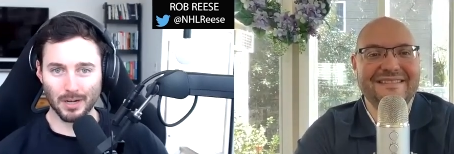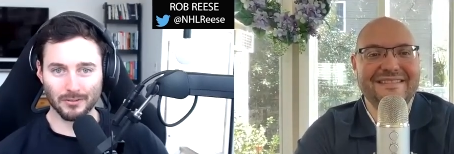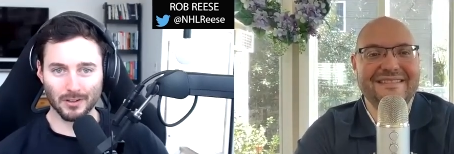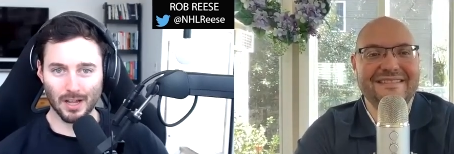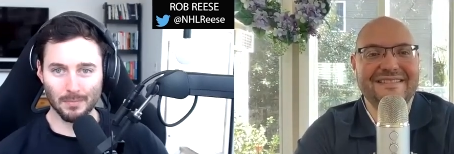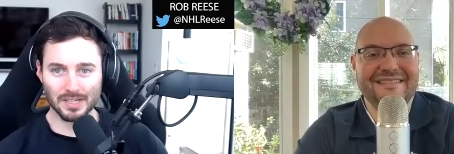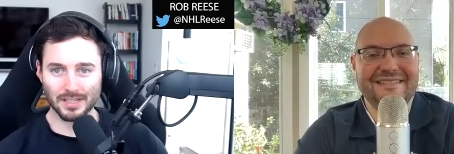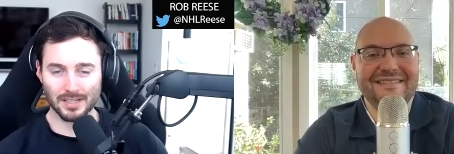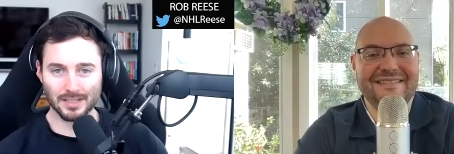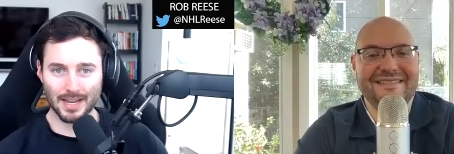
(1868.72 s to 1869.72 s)
Speaker 1: above Columbus
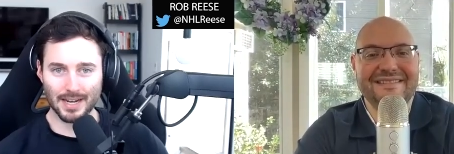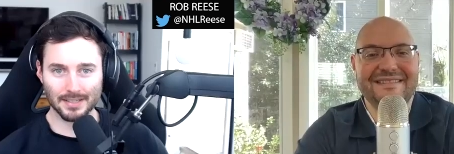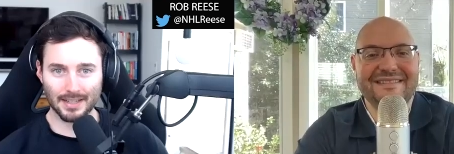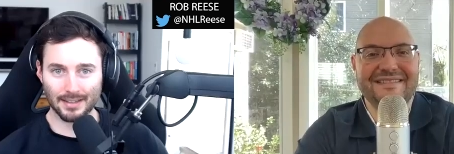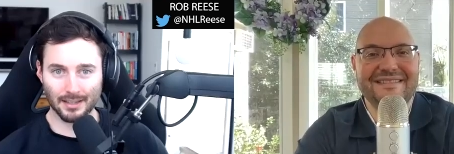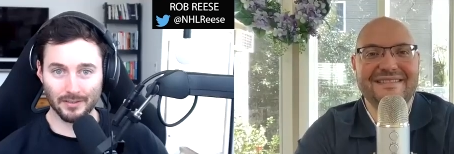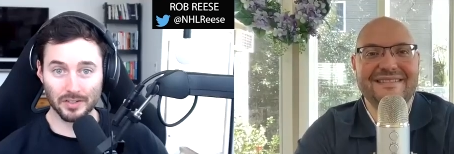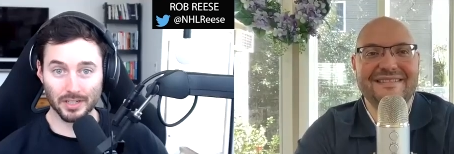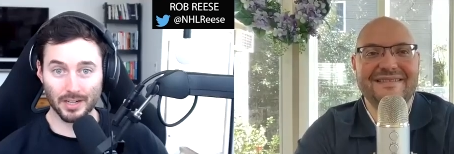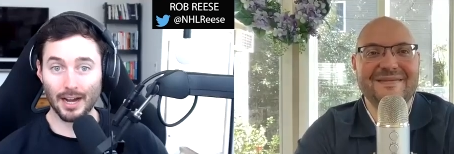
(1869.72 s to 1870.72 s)
in the standings in that
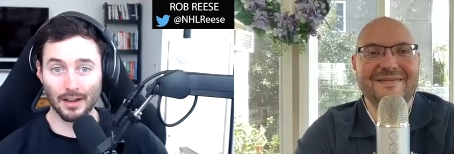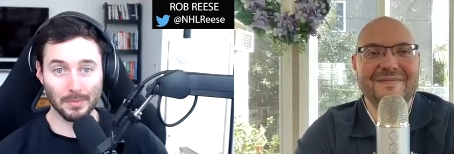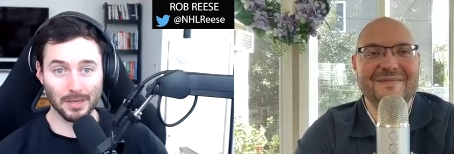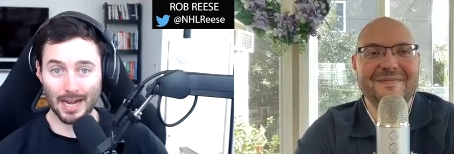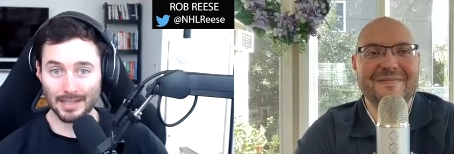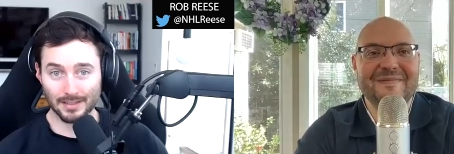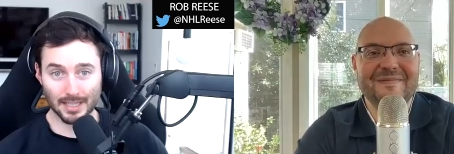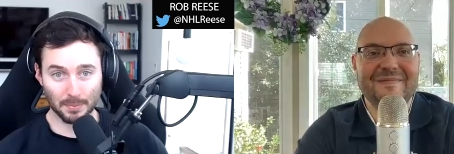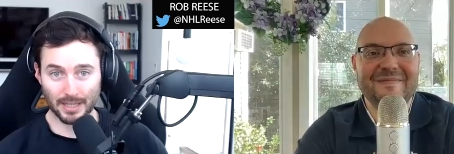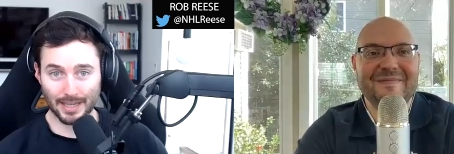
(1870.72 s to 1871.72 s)
division, I mean, that's a
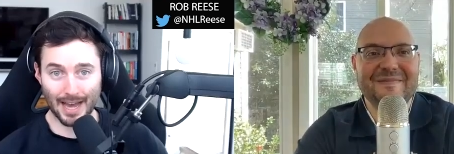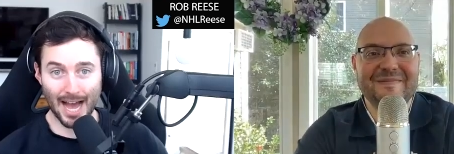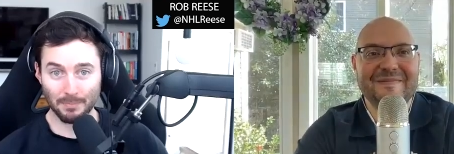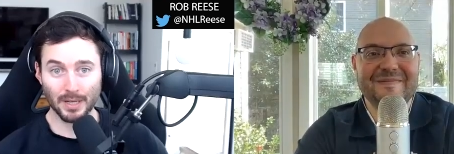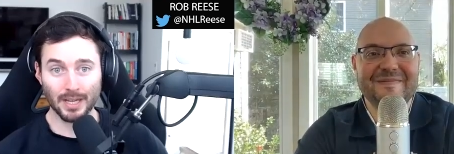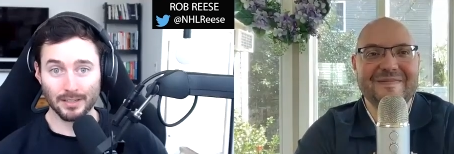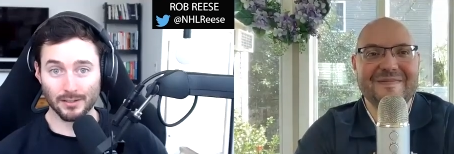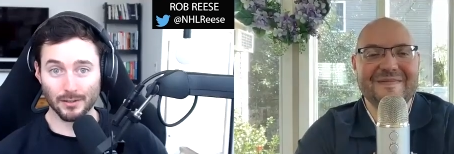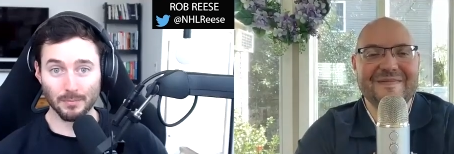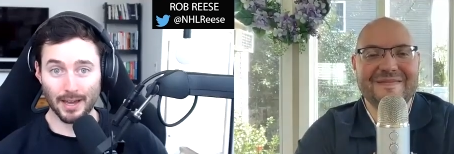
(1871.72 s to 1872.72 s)
tip of the cap
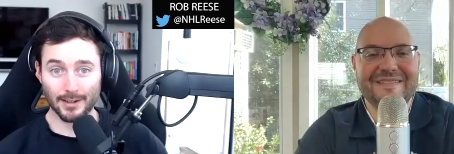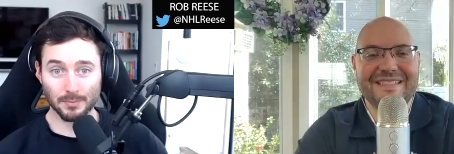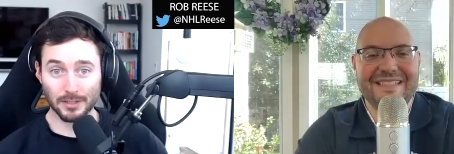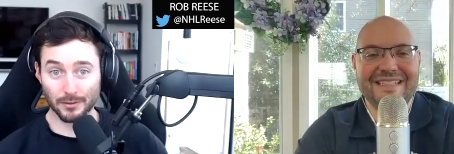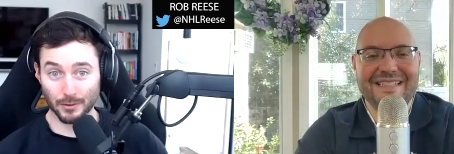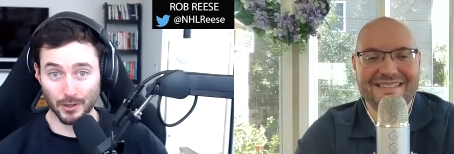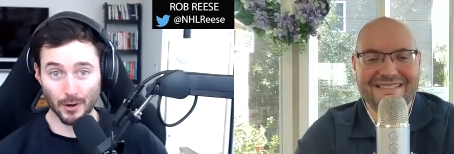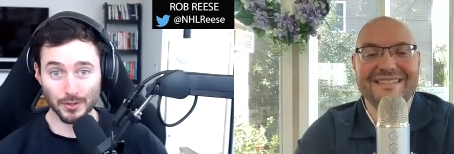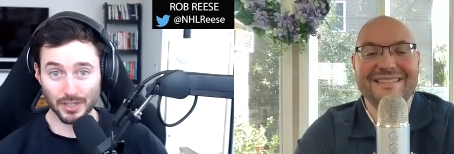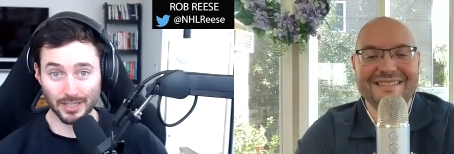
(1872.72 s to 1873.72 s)
to their management, to their
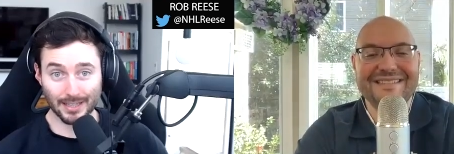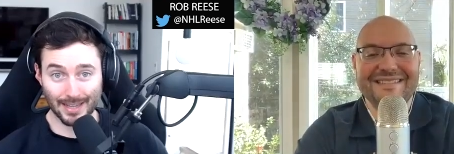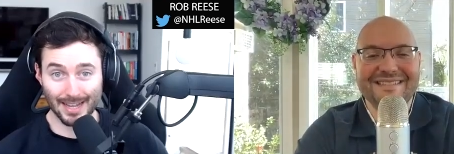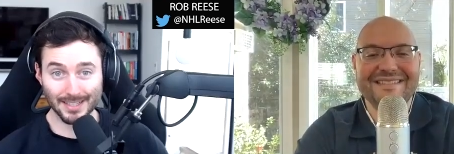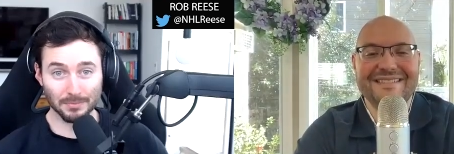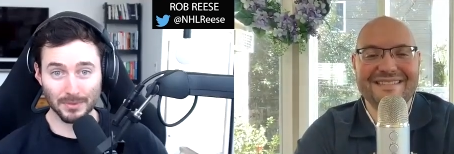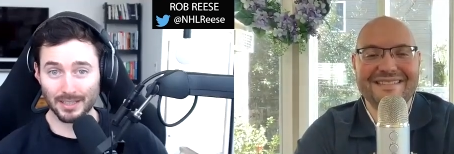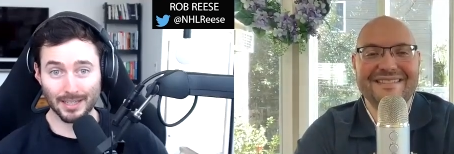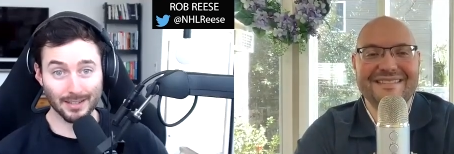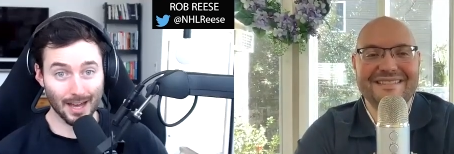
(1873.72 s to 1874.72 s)
coaching. Like that's something
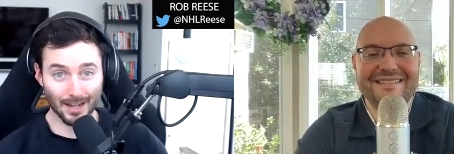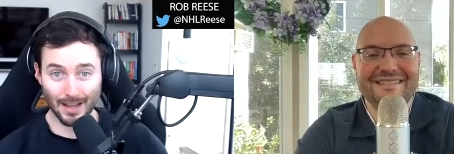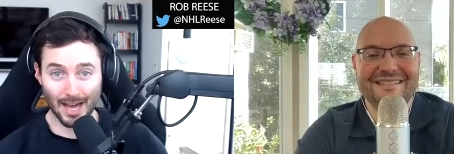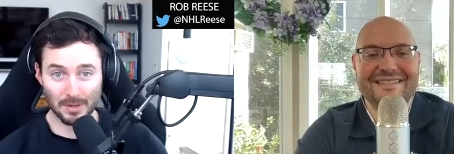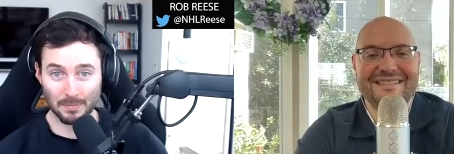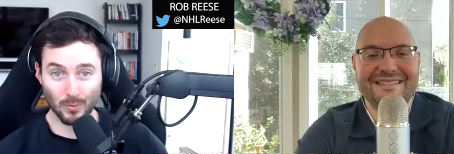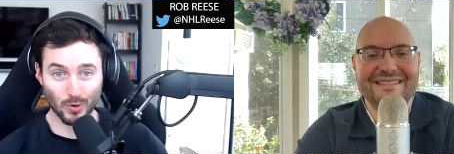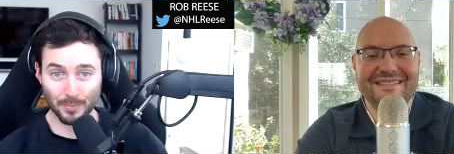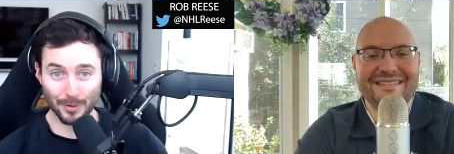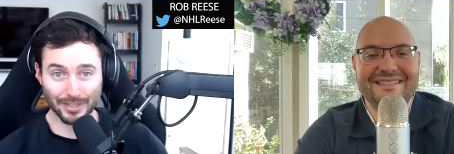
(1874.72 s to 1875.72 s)
that not a lot of people
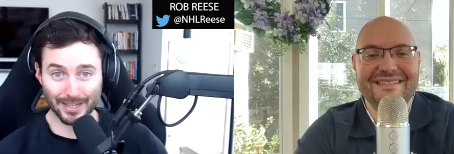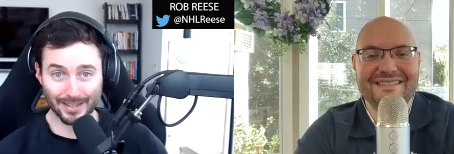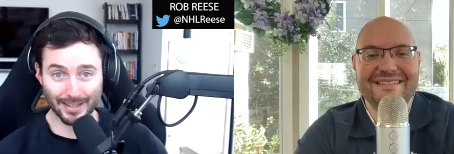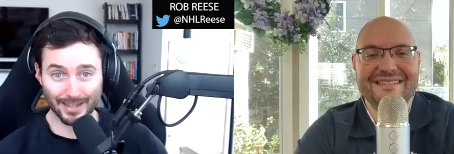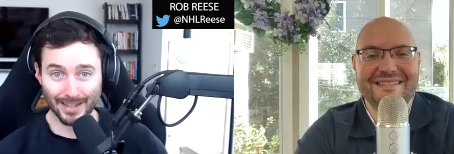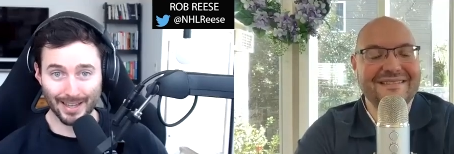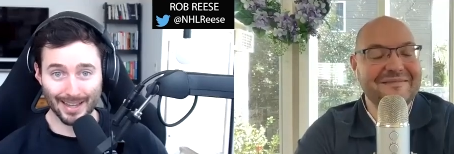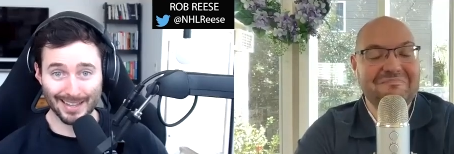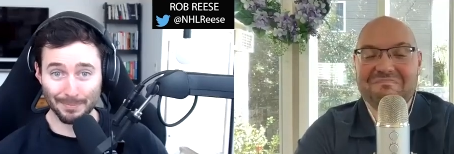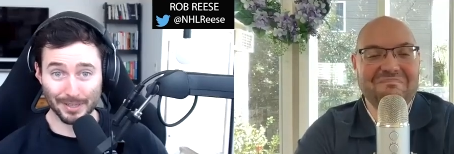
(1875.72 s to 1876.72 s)
would have predicted
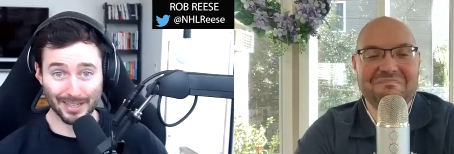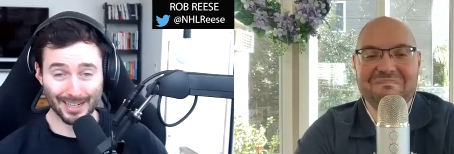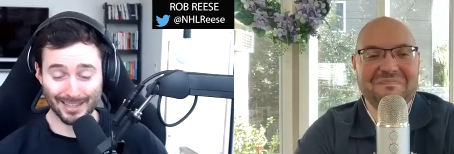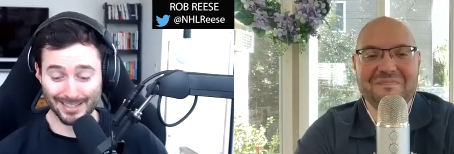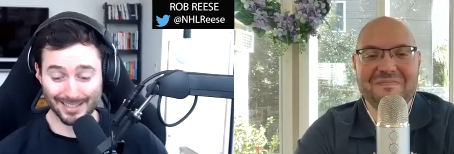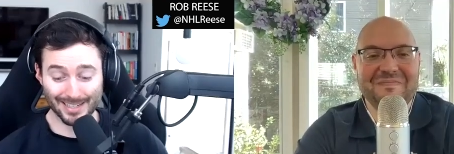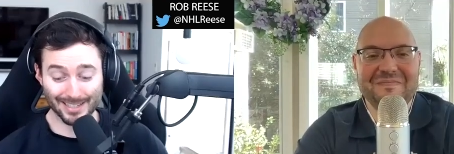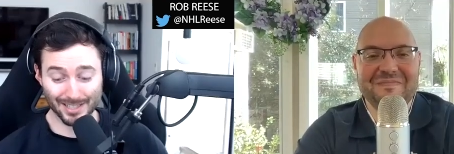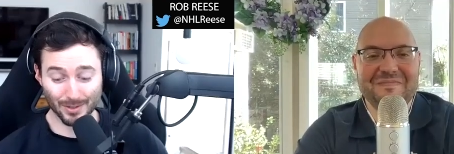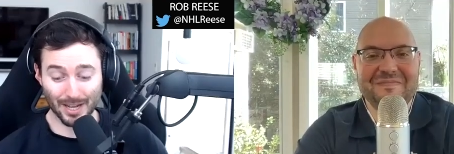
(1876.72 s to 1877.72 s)
at the beginning of the
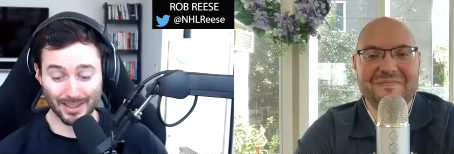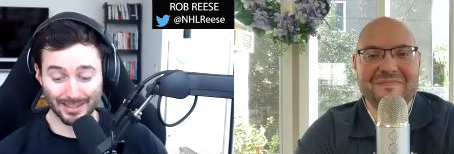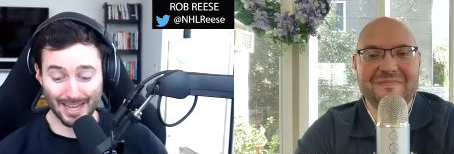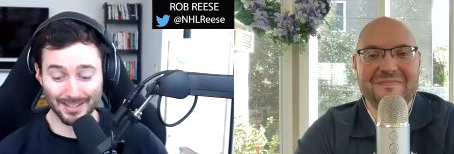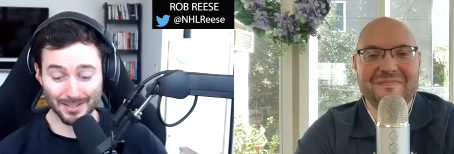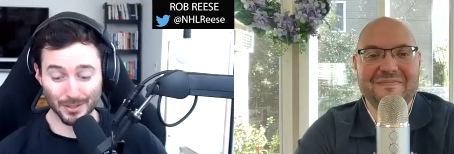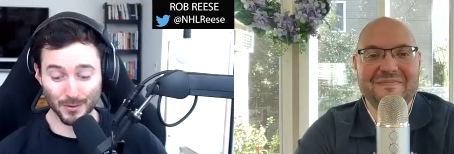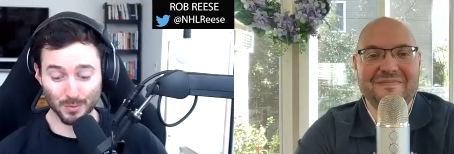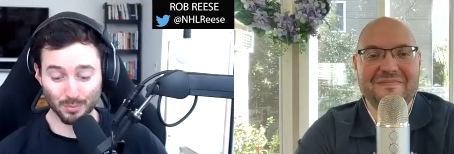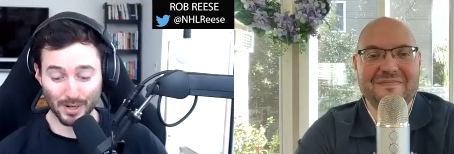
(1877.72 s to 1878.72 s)
season. So I think that
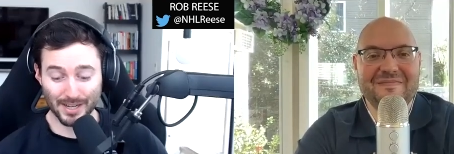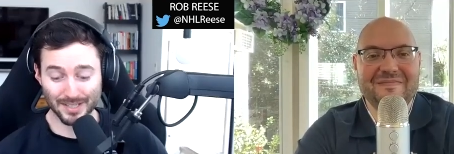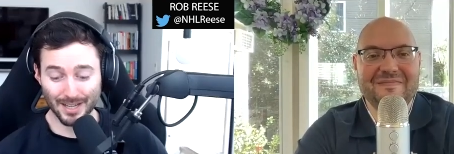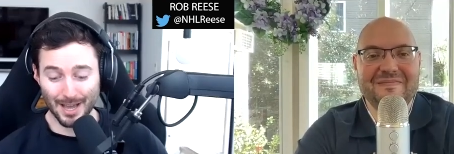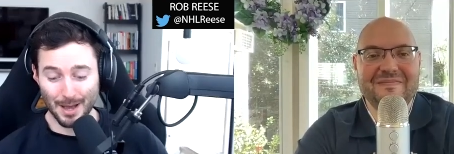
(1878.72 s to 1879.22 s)
deserves some praise.